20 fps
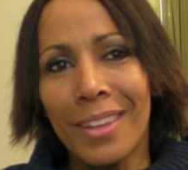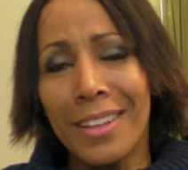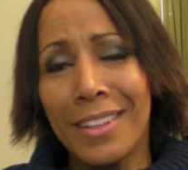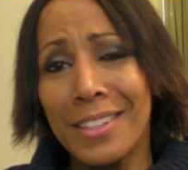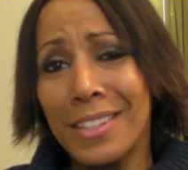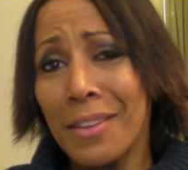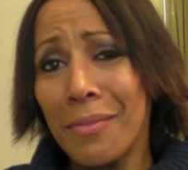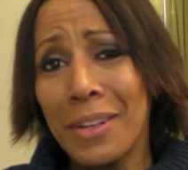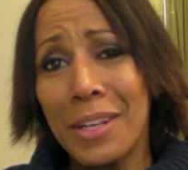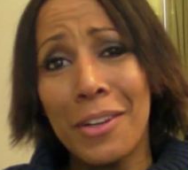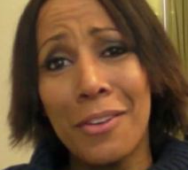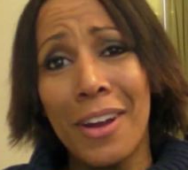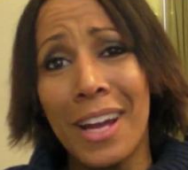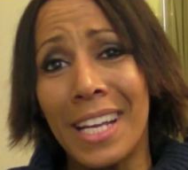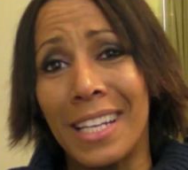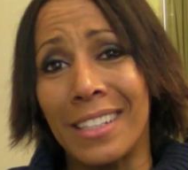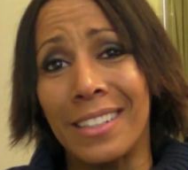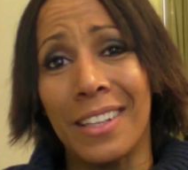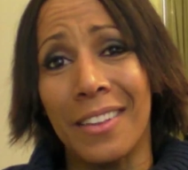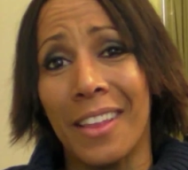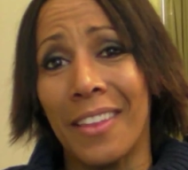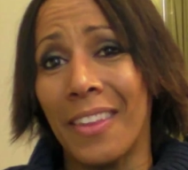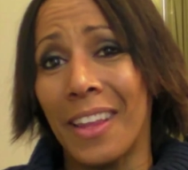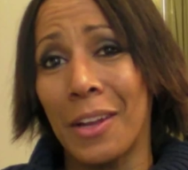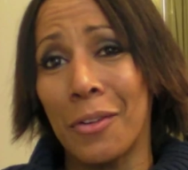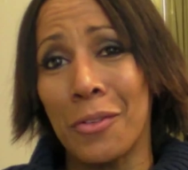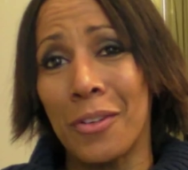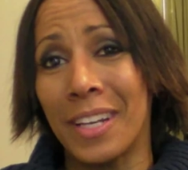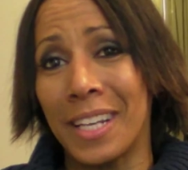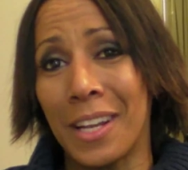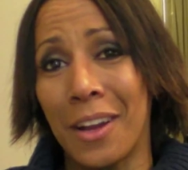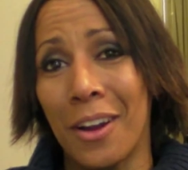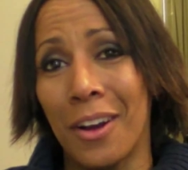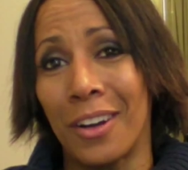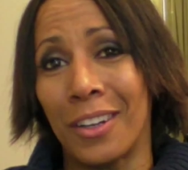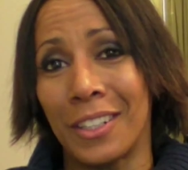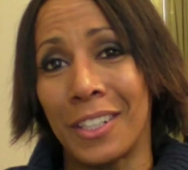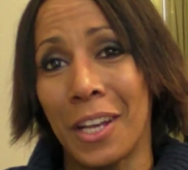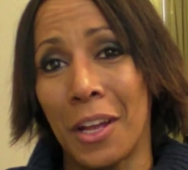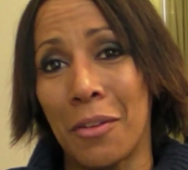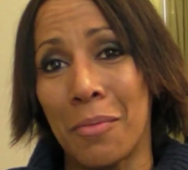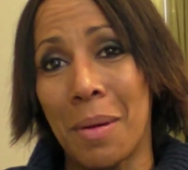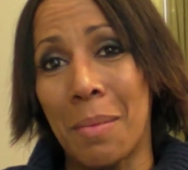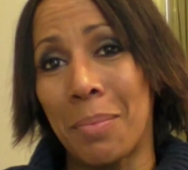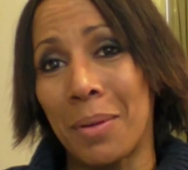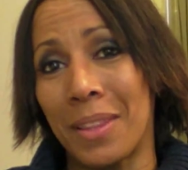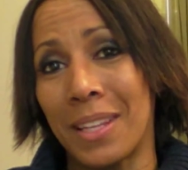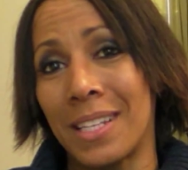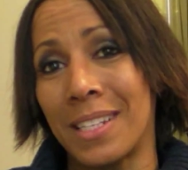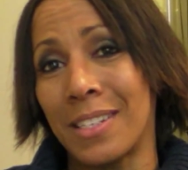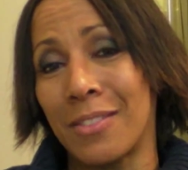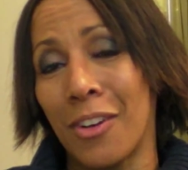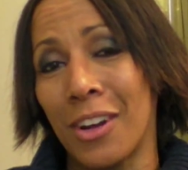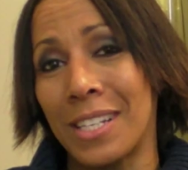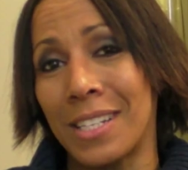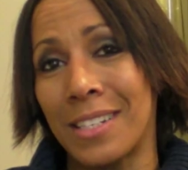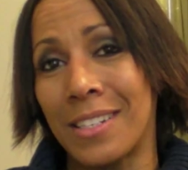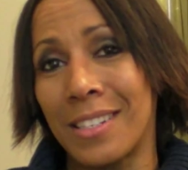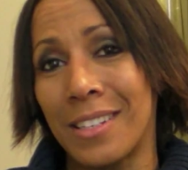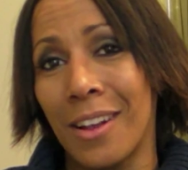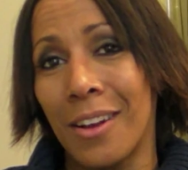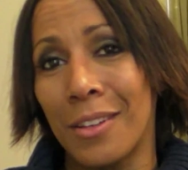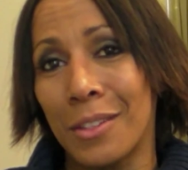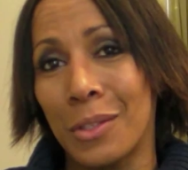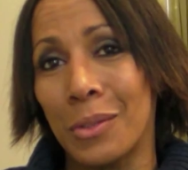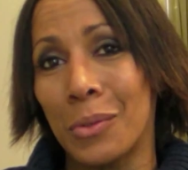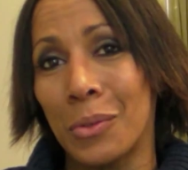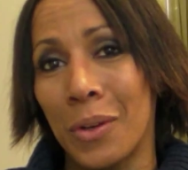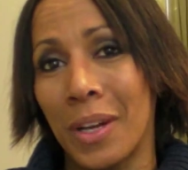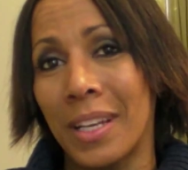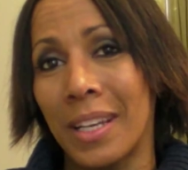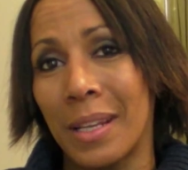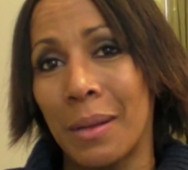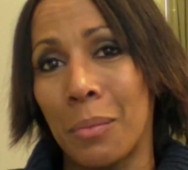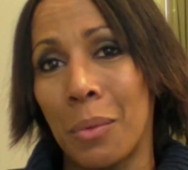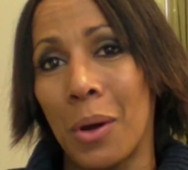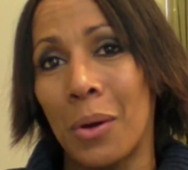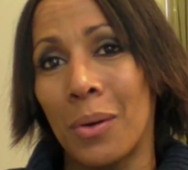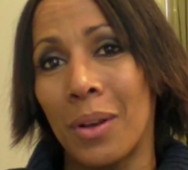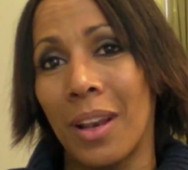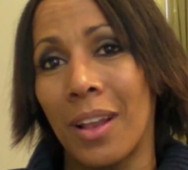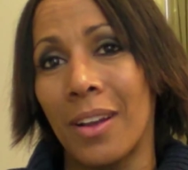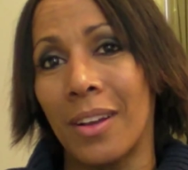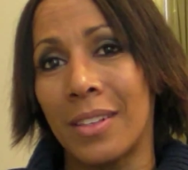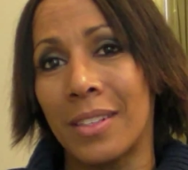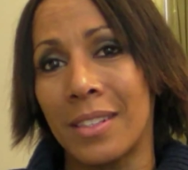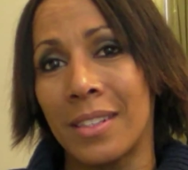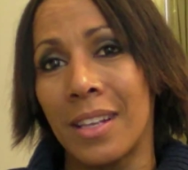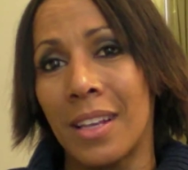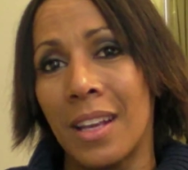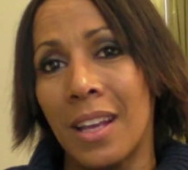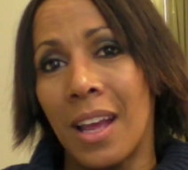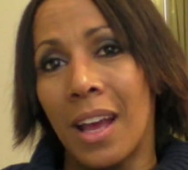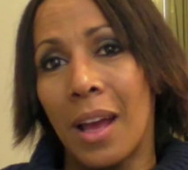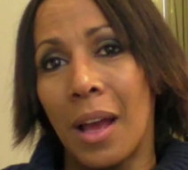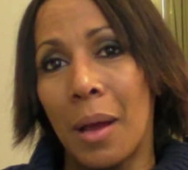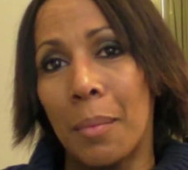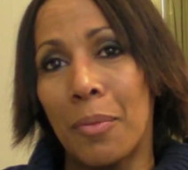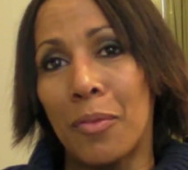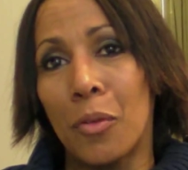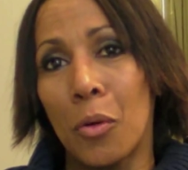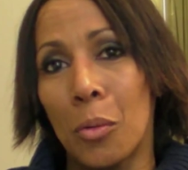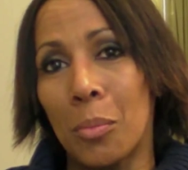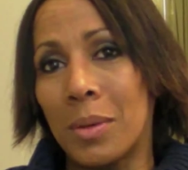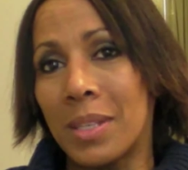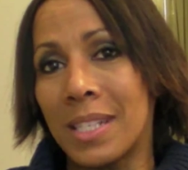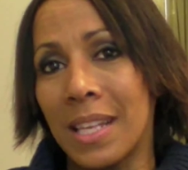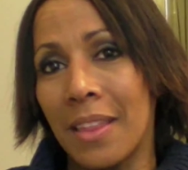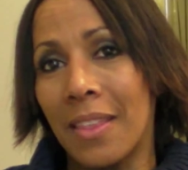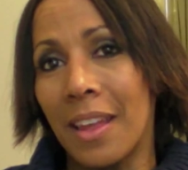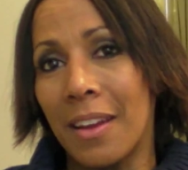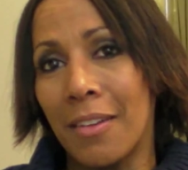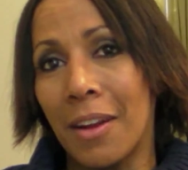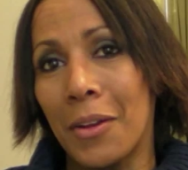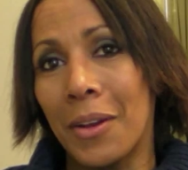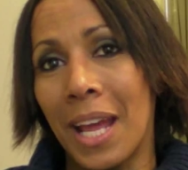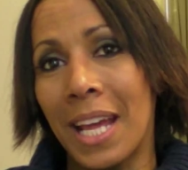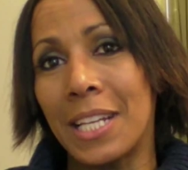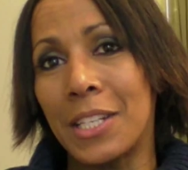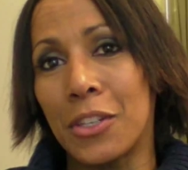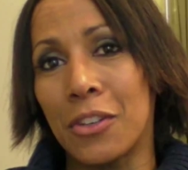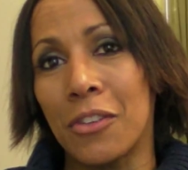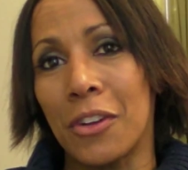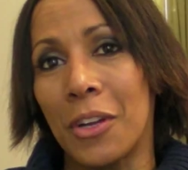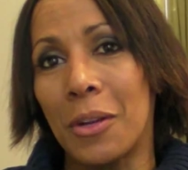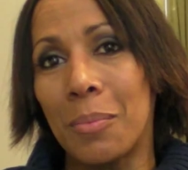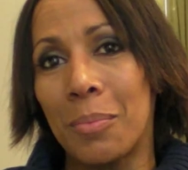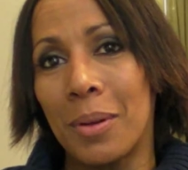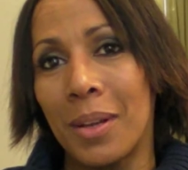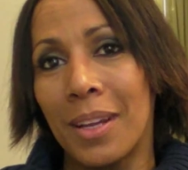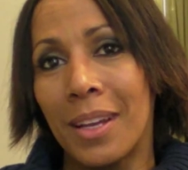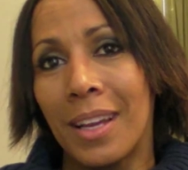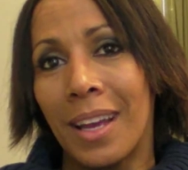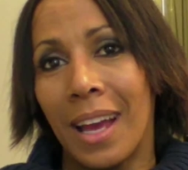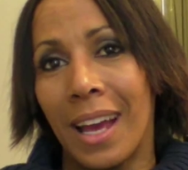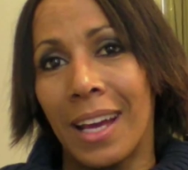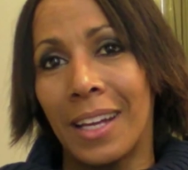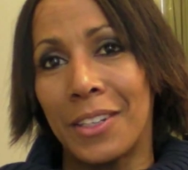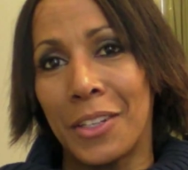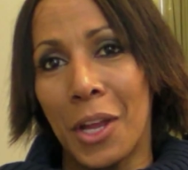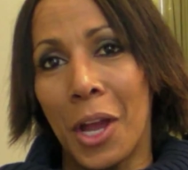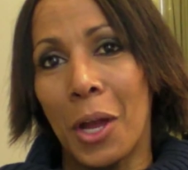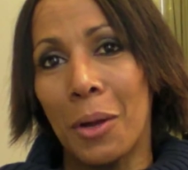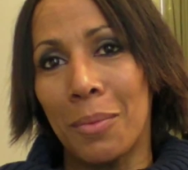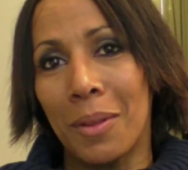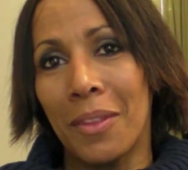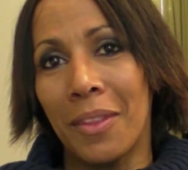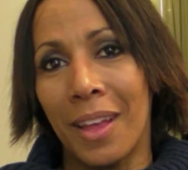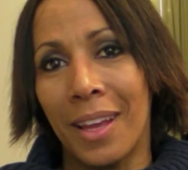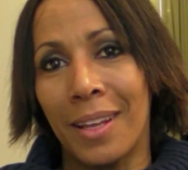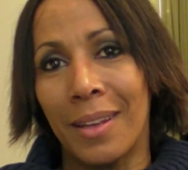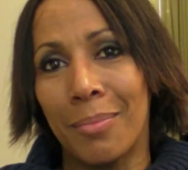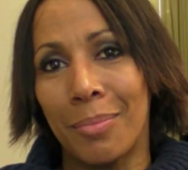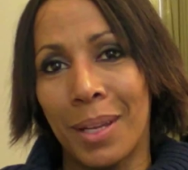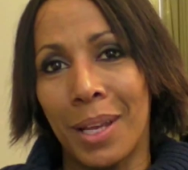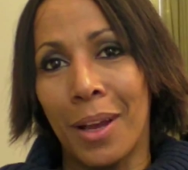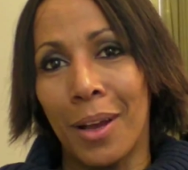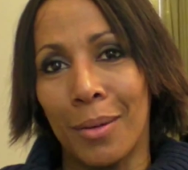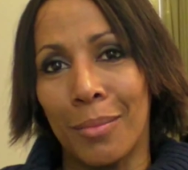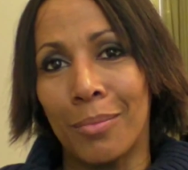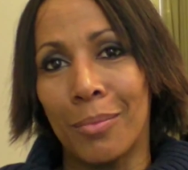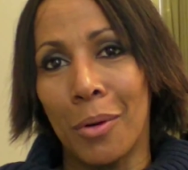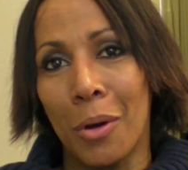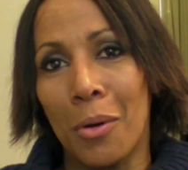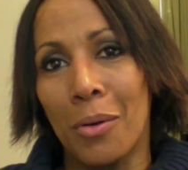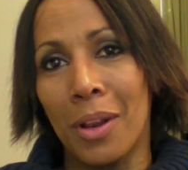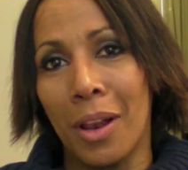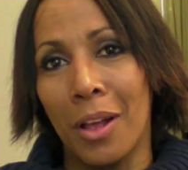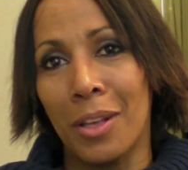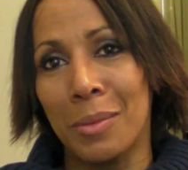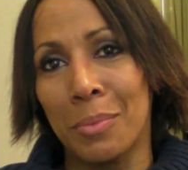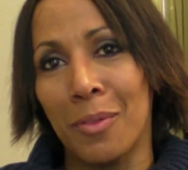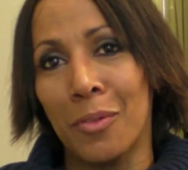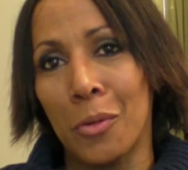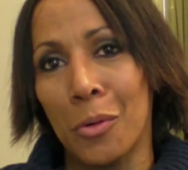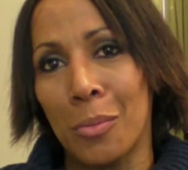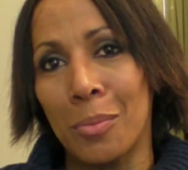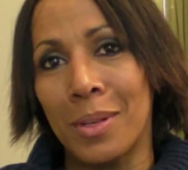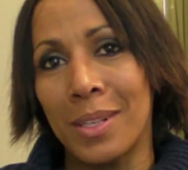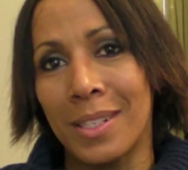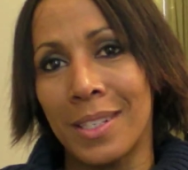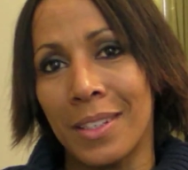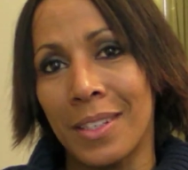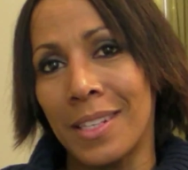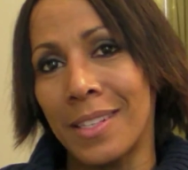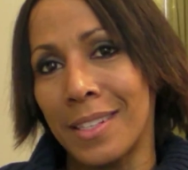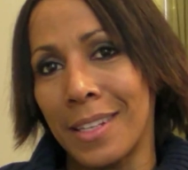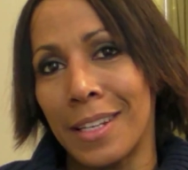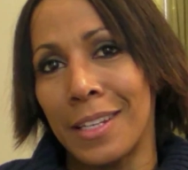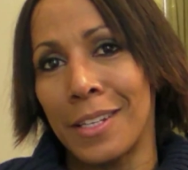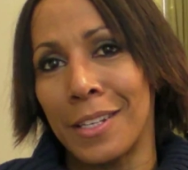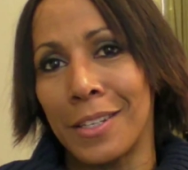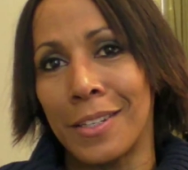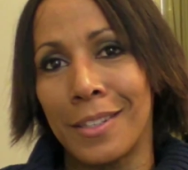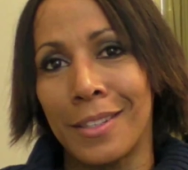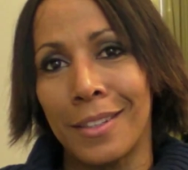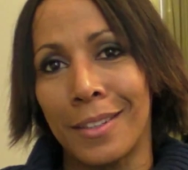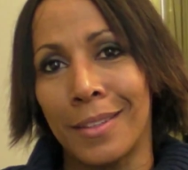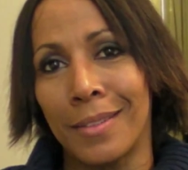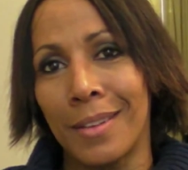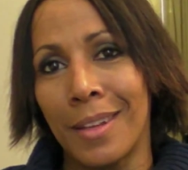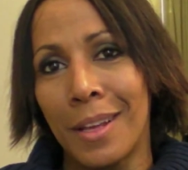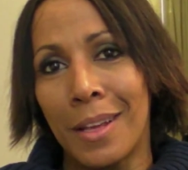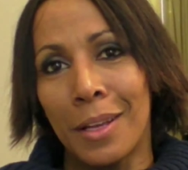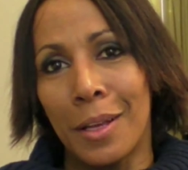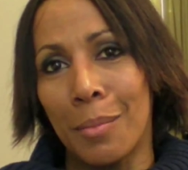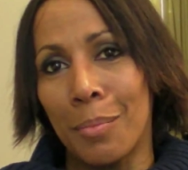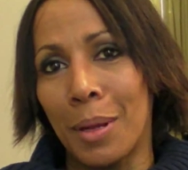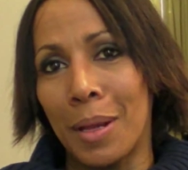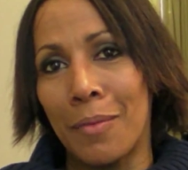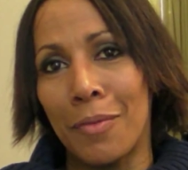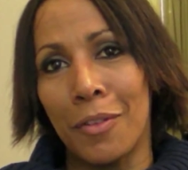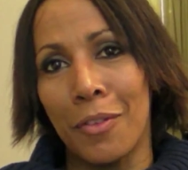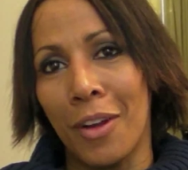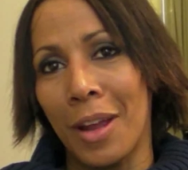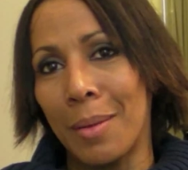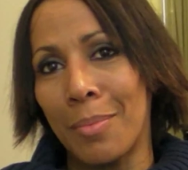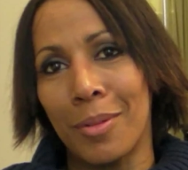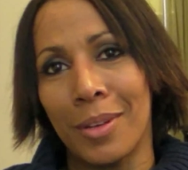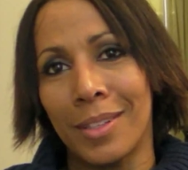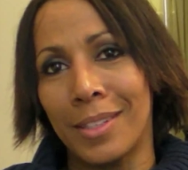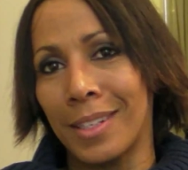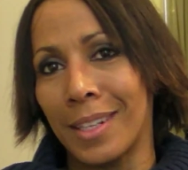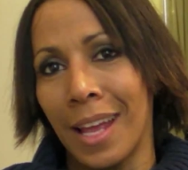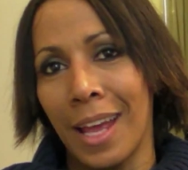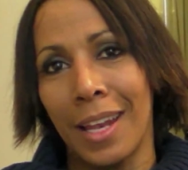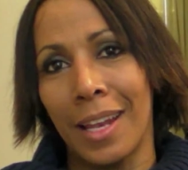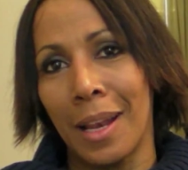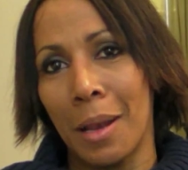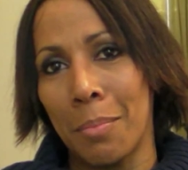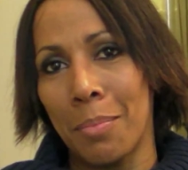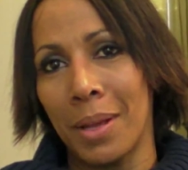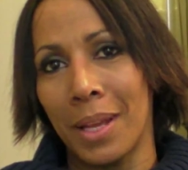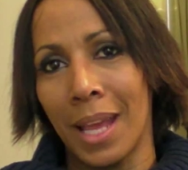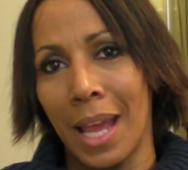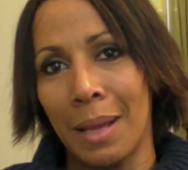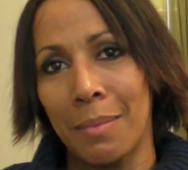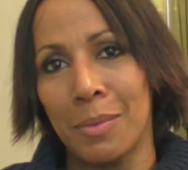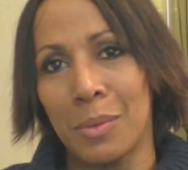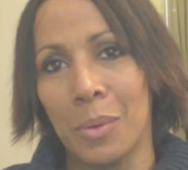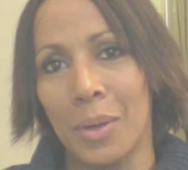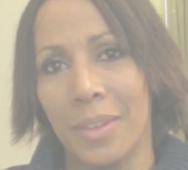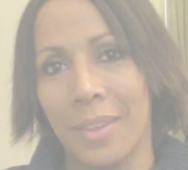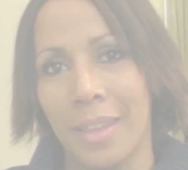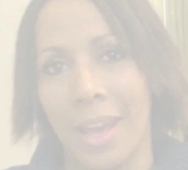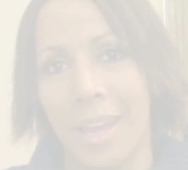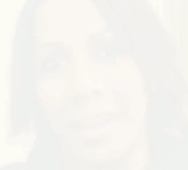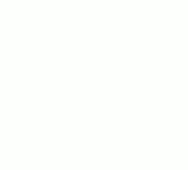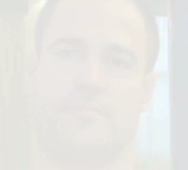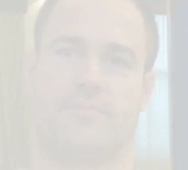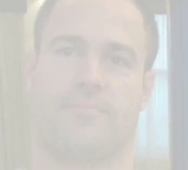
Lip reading: something greater than they already are. You know, remember, these rising stars are already world-class performers at their own age group, and you hope that they become world-class performers and the seniors and compete for Great Britain at an Olympic Games one day.